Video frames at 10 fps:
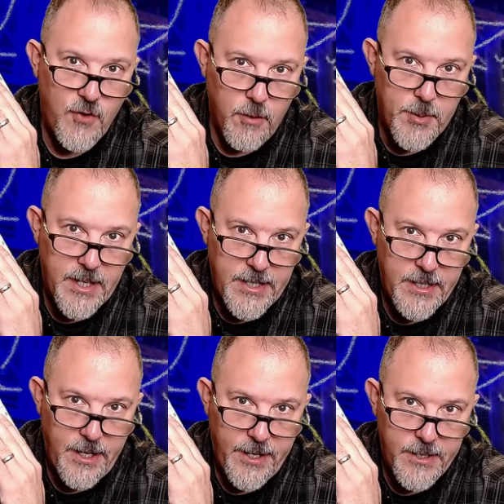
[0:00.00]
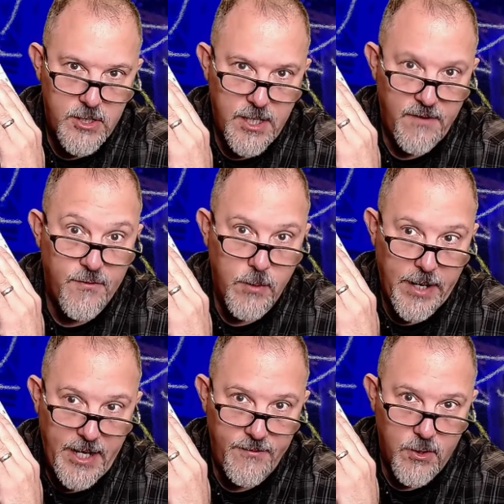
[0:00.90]
applied it at uh, four
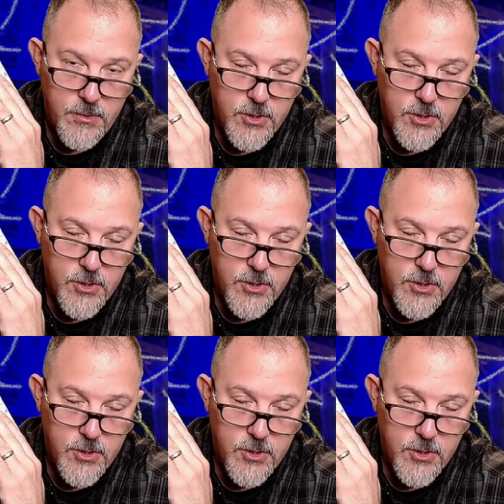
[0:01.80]
eighty volts,